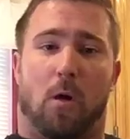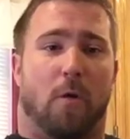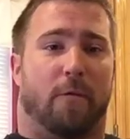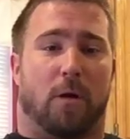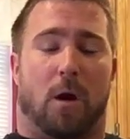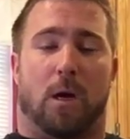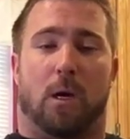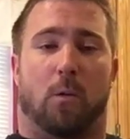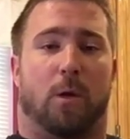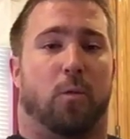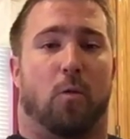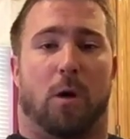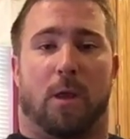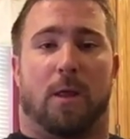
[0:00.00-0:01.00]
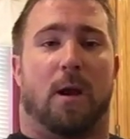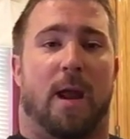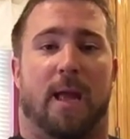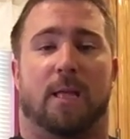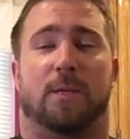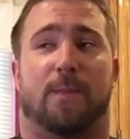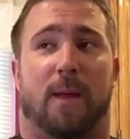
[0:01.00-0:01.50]
over-under with one of their
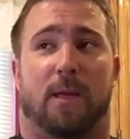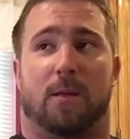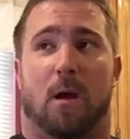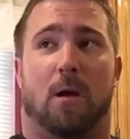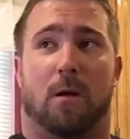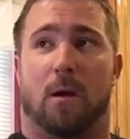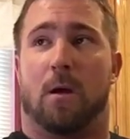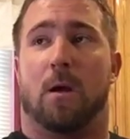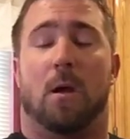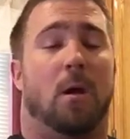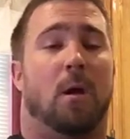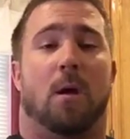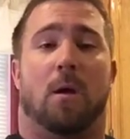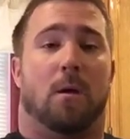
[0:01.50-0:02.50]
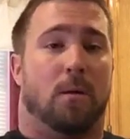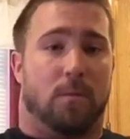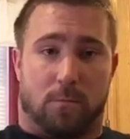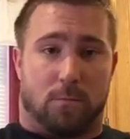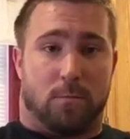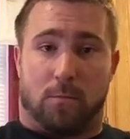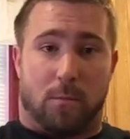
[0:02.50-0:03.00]
hands being the under
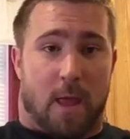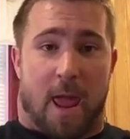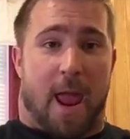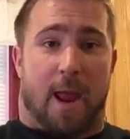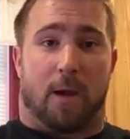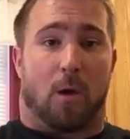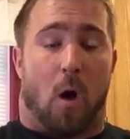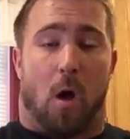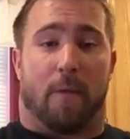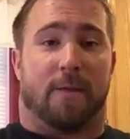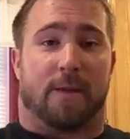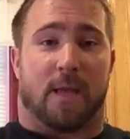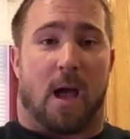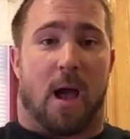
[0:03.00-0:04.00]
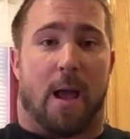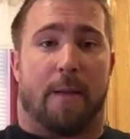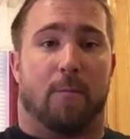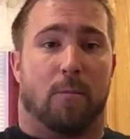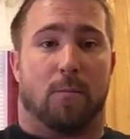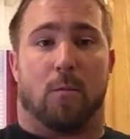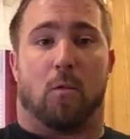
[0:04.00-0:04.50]
hand all the
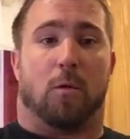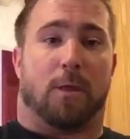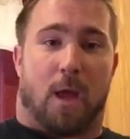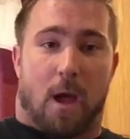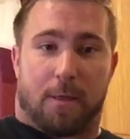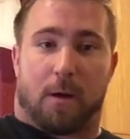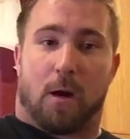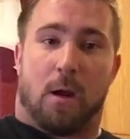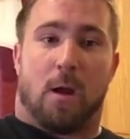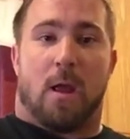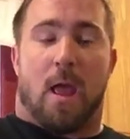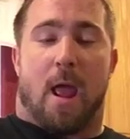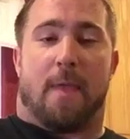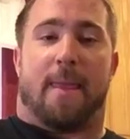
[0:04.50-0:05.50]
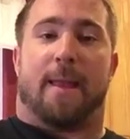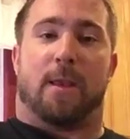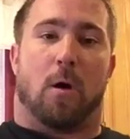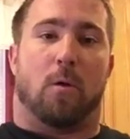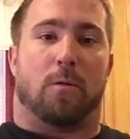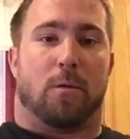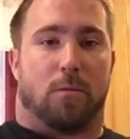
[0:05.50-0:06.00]
time or the other. And they
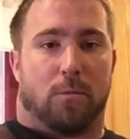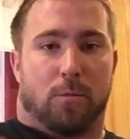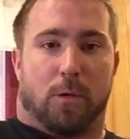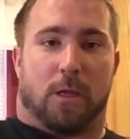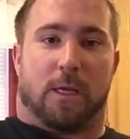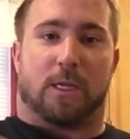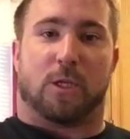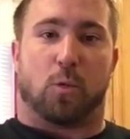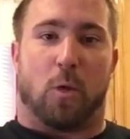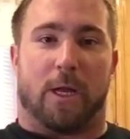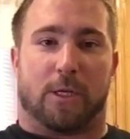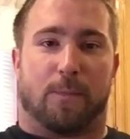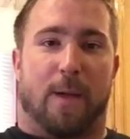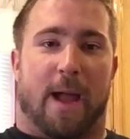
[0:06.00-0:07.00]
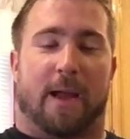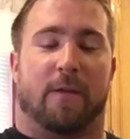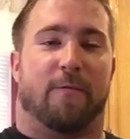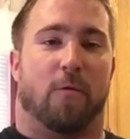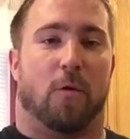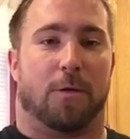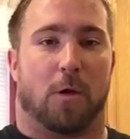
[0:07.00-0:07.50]
don't really switch back and
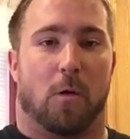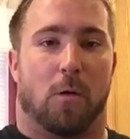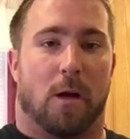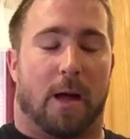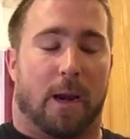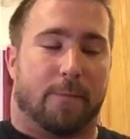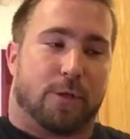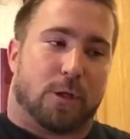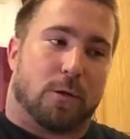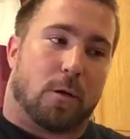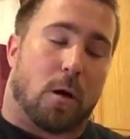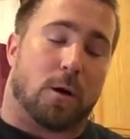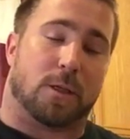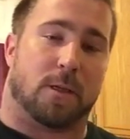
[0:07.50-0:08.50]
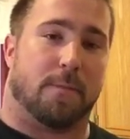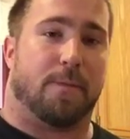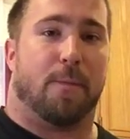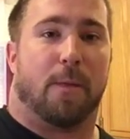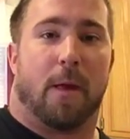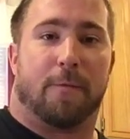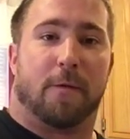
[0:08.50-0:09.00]
forth a whole lot. I'm sure there are some
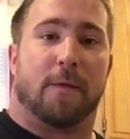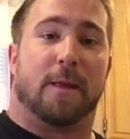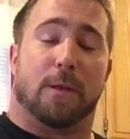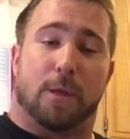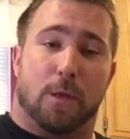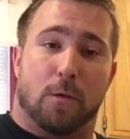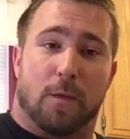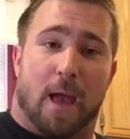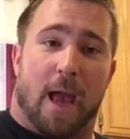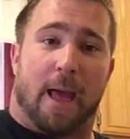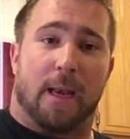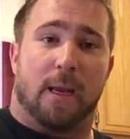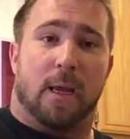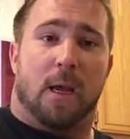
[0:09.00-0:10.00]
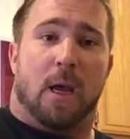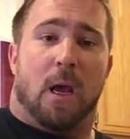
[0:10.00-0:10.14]
people out there that do that.